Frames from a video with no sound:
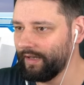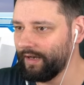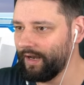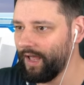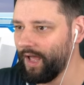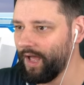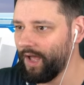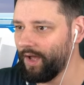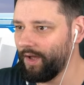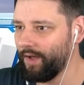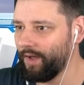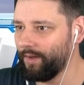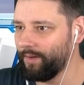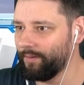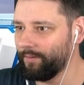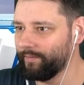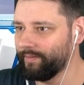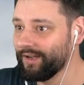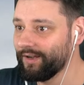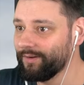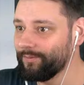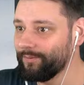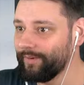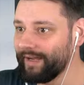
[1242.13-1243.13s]

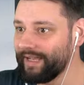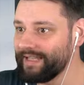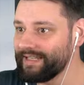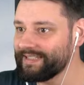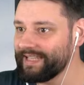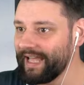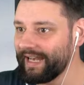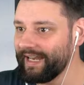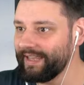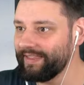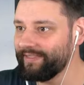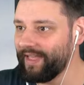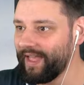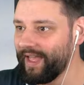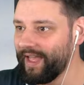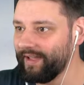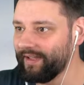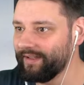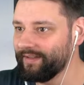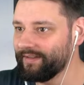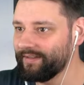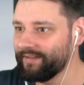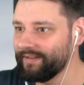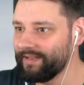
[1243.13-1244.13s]
Hello? Wait, is that it
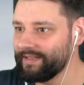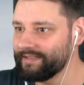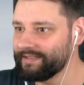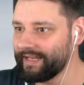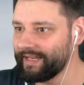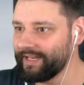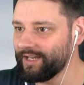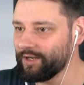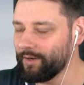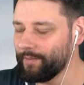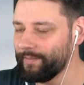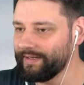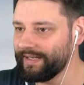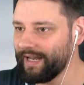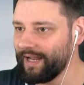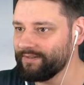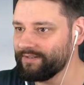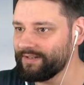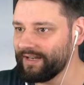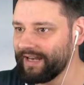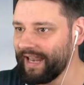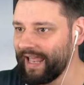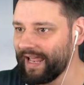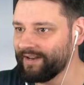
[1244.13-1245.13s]
there? Is that it coming down
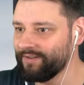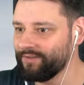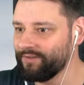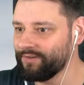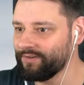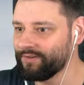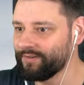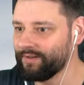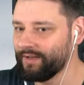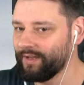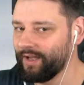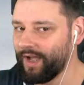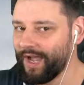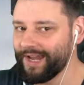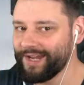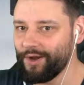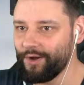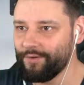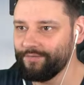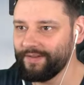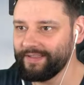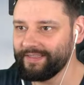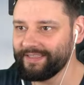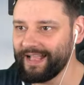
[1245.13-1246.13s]
to land? I
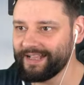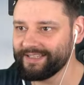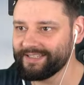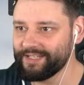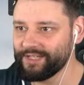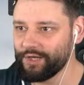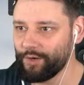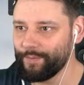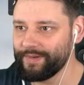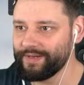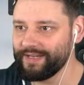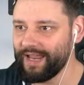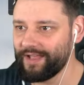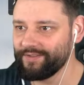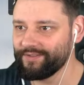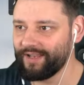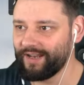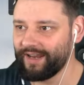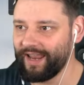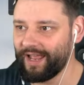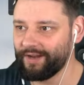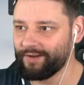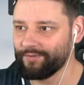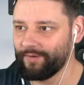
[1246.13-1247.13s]
don't think that's it coming down to
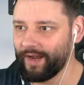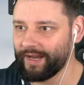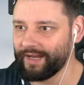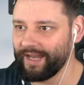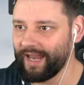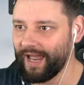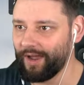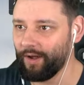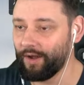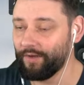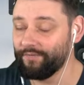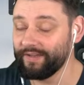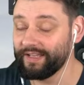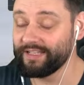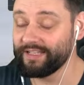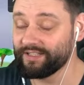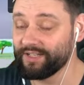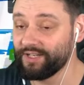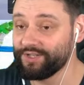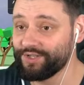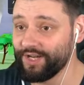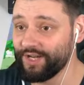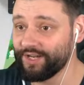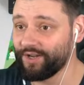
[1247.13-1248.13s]
land right now. I it's
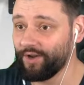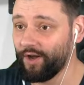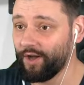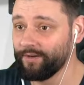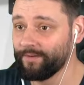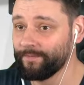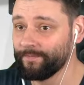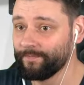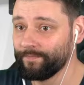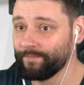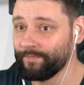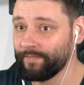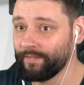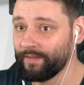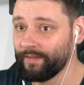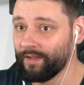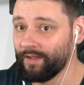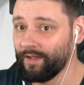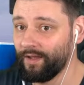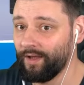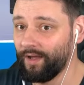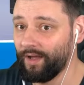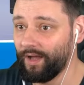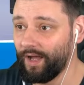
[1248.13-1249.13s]
legit gone.
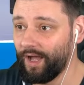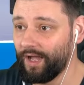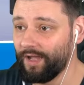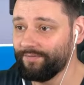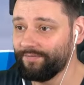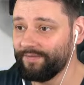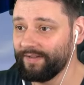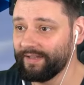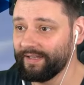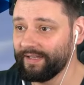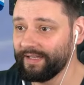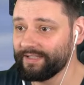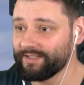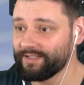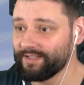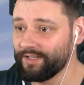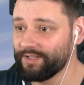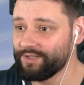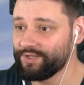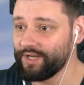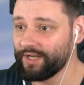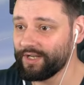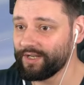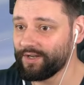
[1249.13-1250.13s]
I think it's
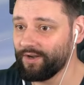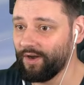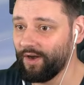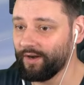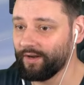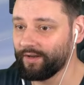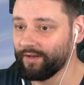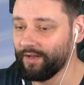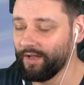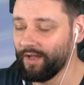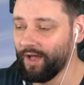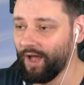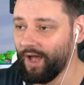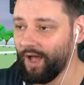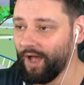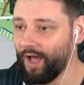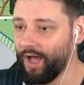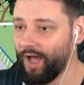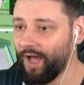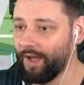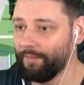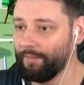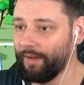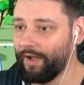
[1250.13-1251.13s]
legit gone.
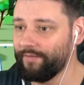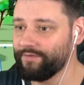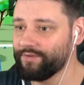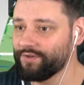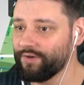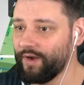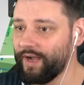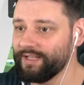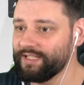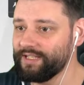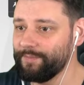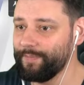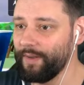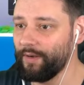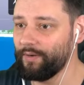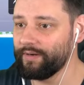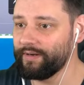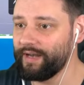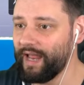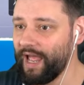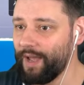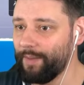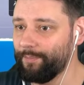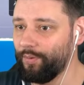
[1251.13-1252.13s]
Uh, I've tried to build
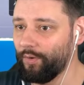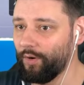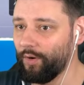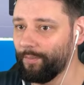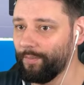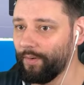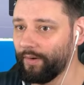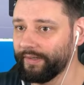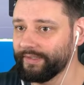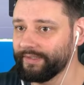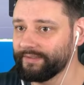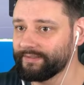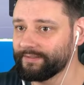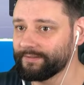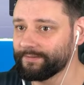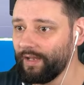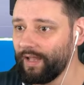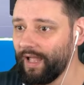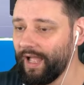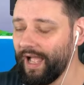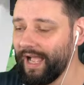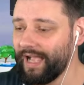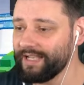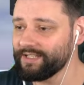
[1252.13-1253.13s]
an airport, boys.
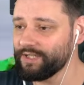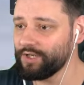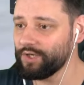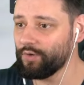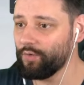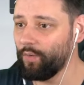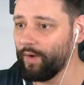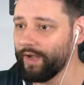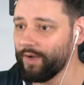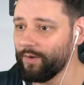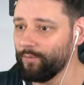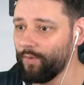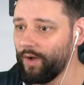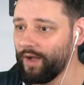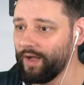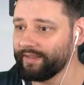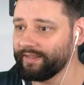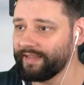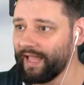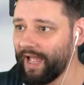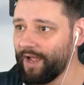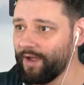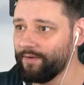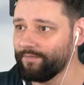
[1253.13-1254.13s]
Hasn't quite
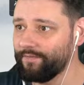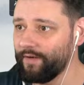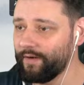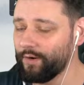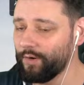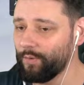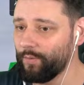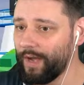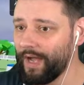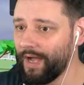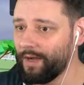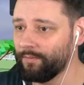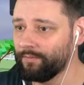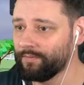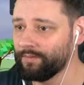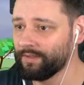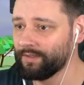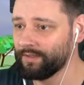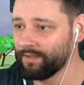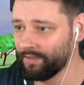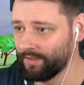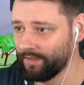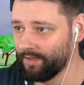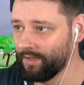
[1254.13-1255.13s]
worked out very well.
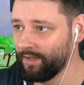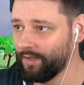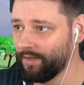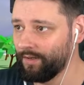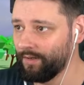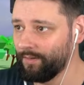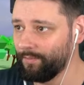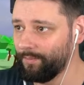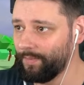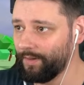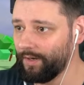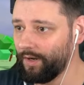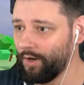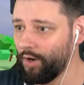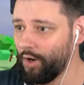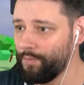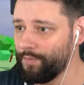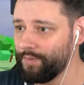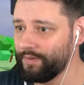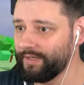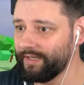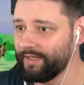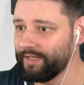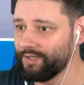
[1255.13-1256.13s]
But I
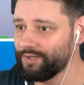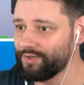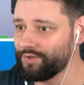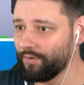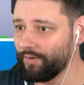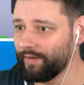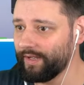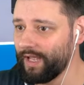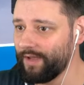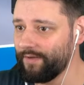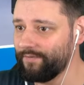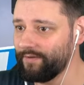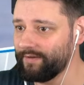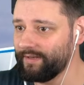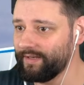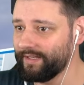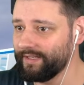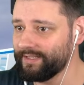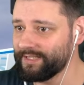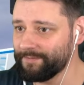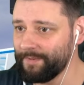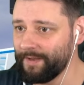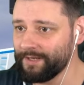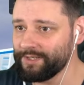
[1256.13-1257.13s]
hope you did enjoy it. If you
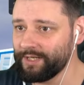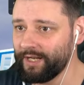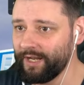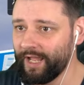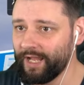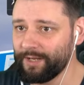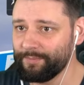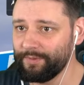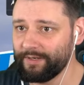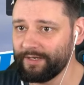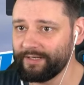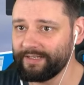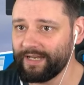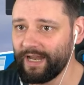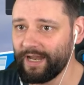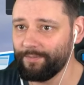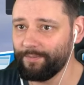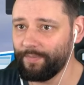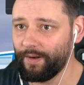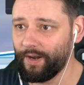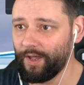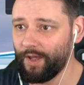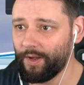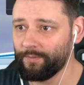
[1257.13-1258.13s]
did, smash that like button down below.